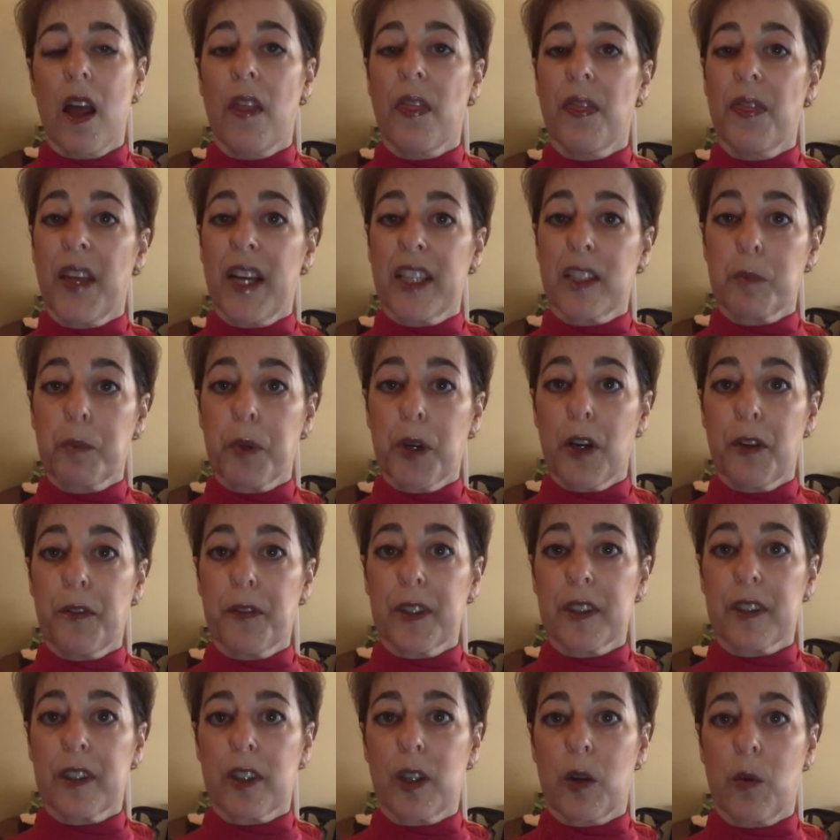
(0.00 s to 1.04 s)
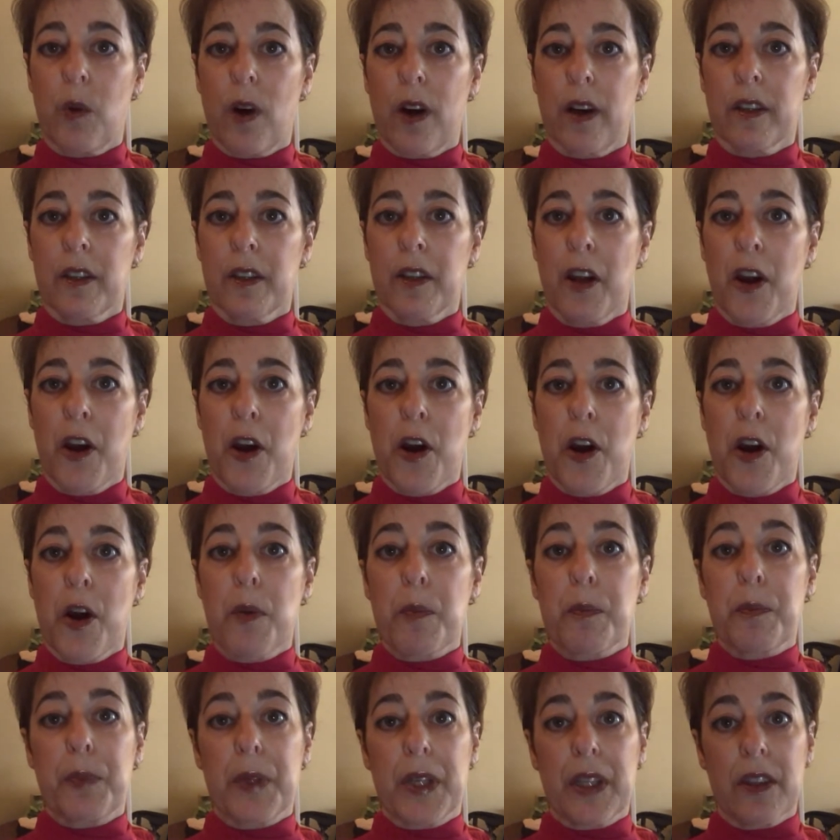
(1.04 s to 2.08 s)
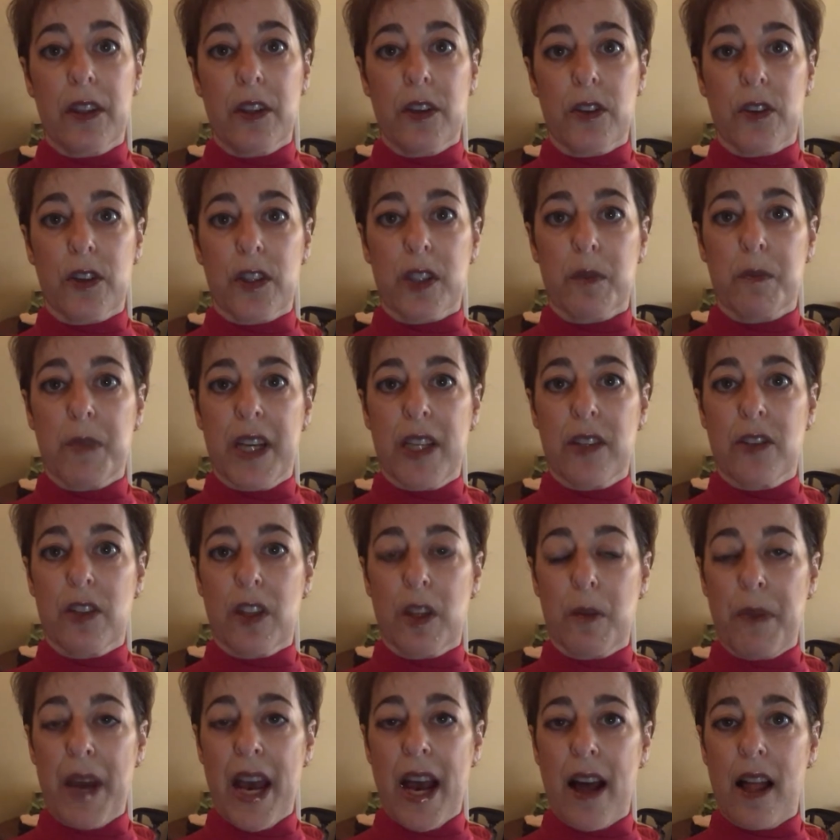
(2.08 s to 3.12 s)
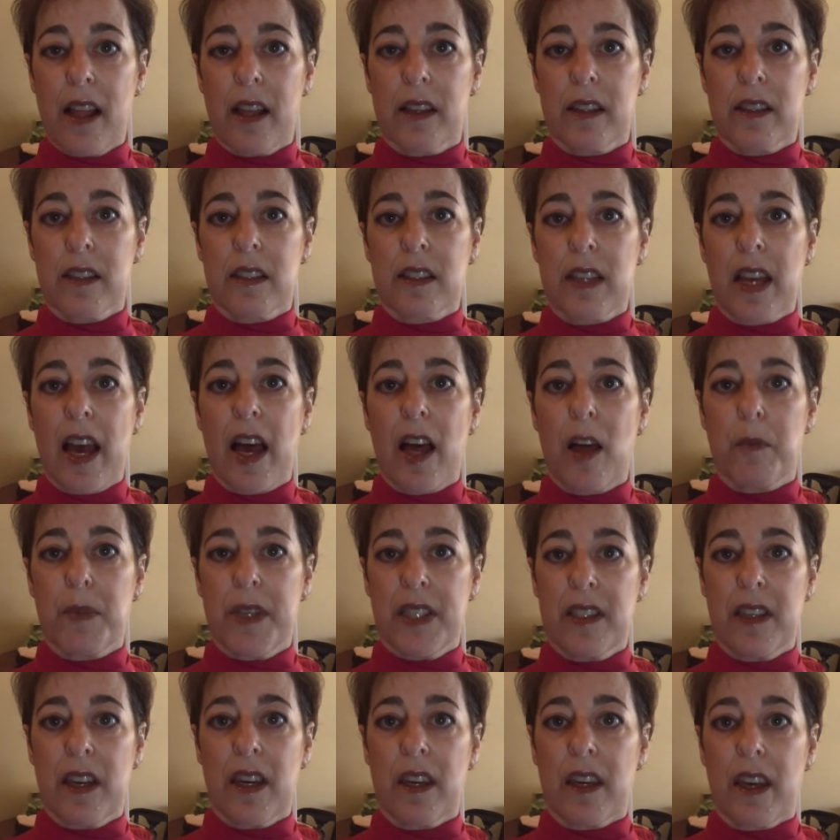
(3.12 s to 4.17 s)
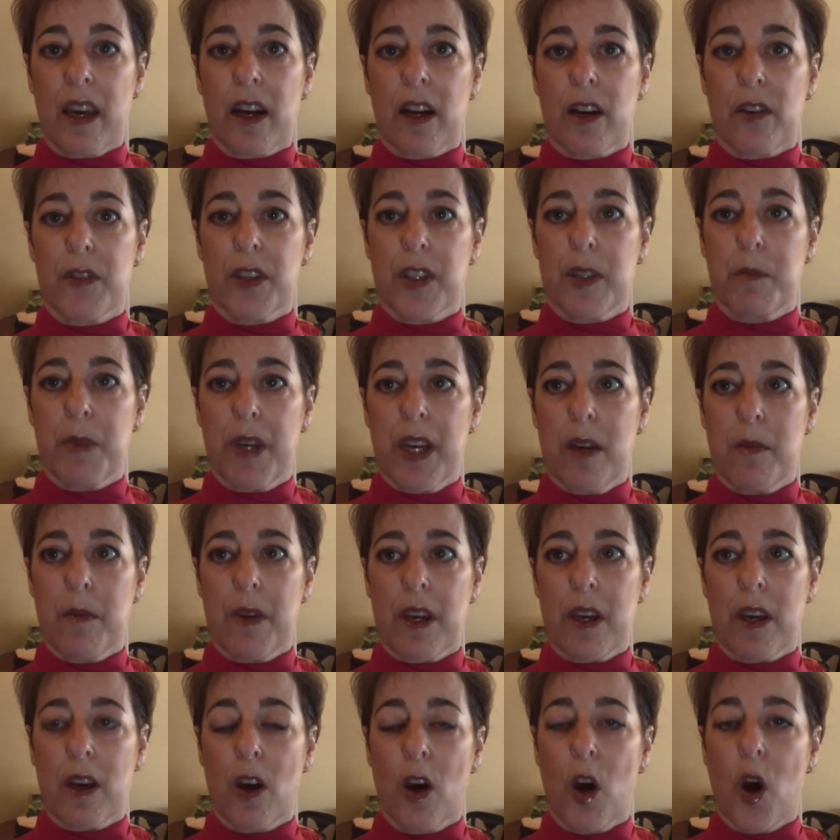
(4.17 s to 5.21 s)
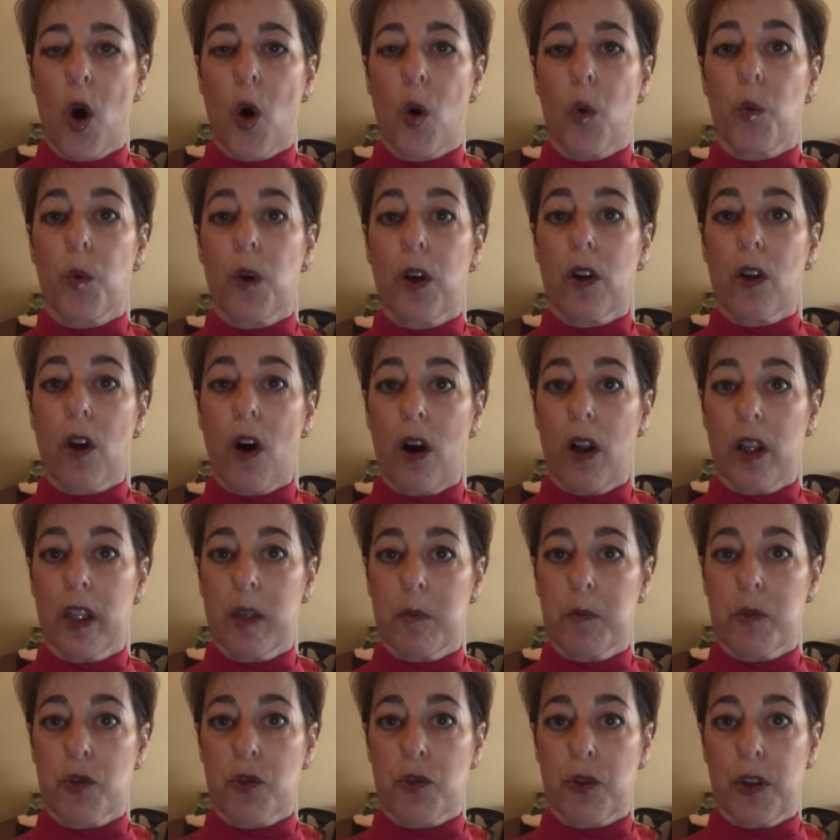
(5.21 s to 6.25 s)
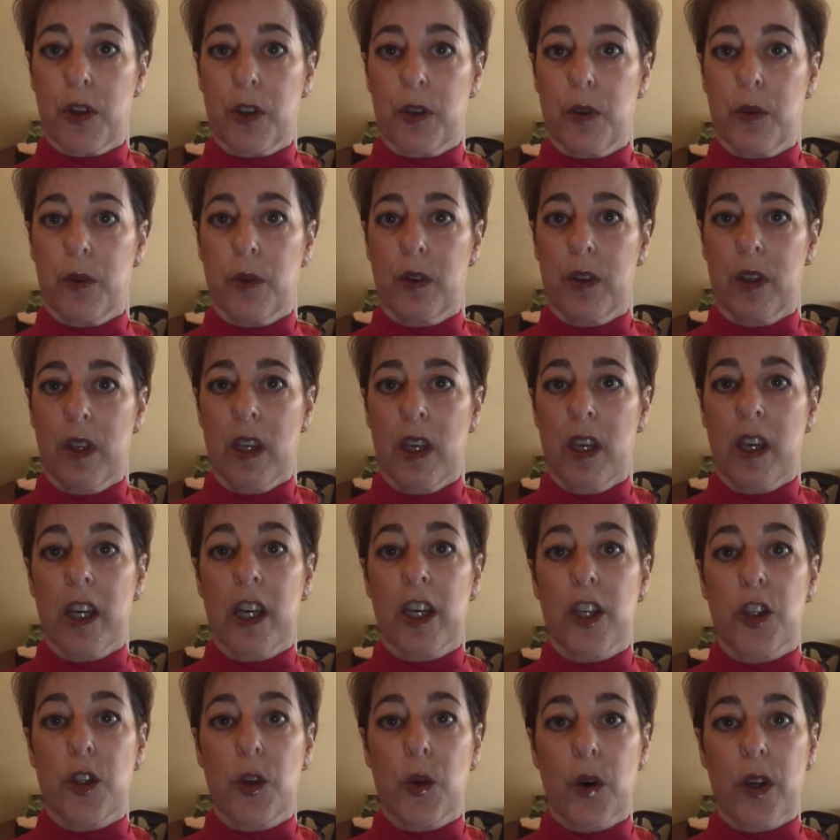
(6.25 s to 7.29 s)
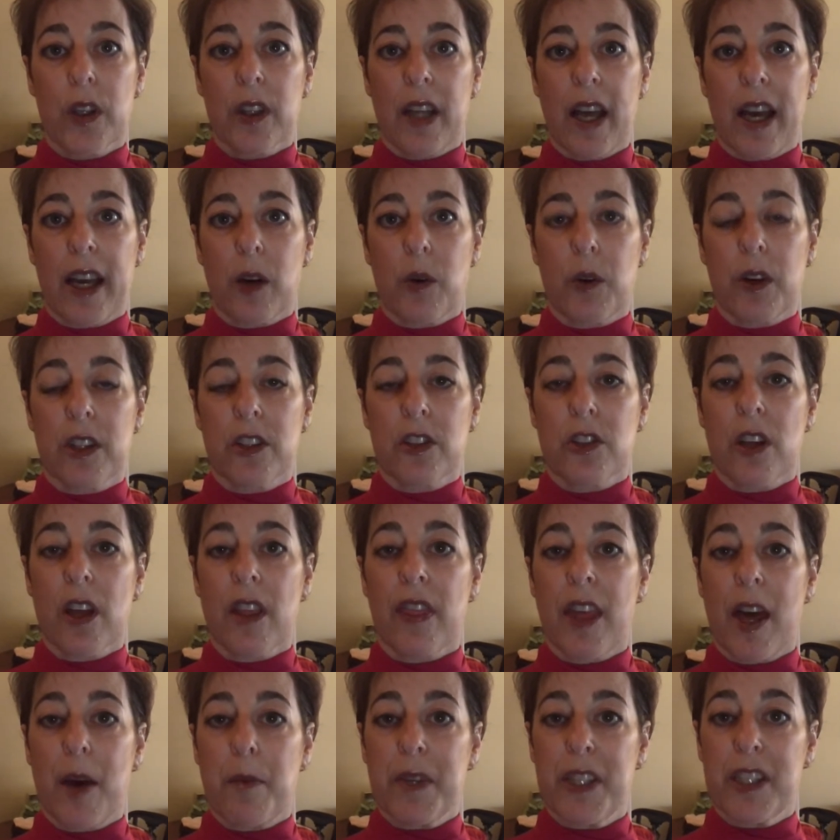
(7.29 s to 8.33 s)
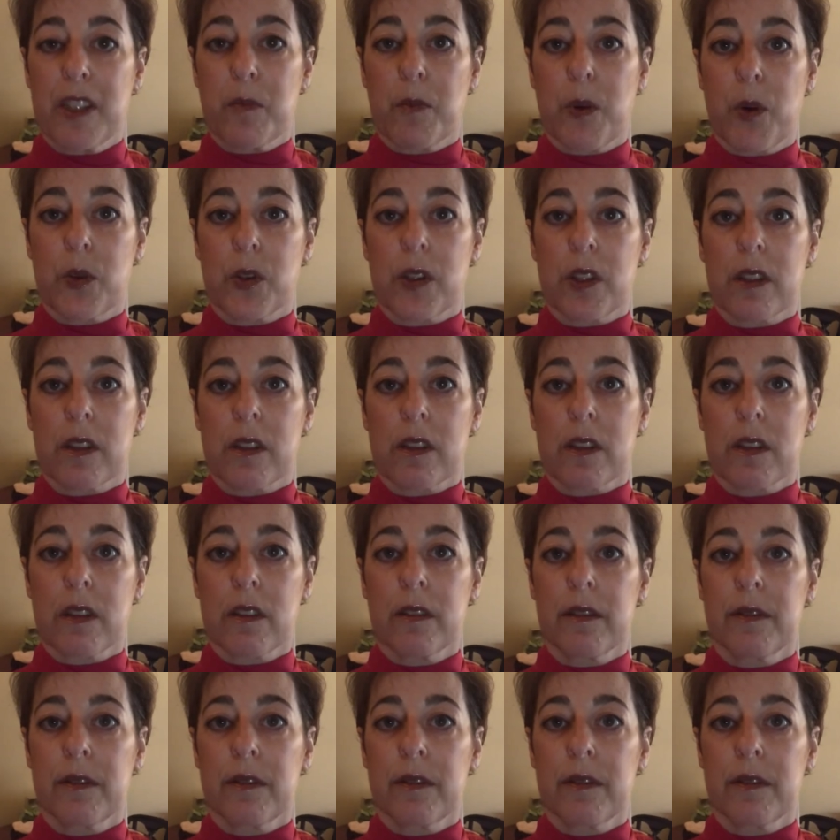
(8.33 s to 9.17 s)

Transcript: That's perfect, little one. Bring the nursemaid to the palace to help me take care of this baby. We'll call him Drew. In your language, that means Moses.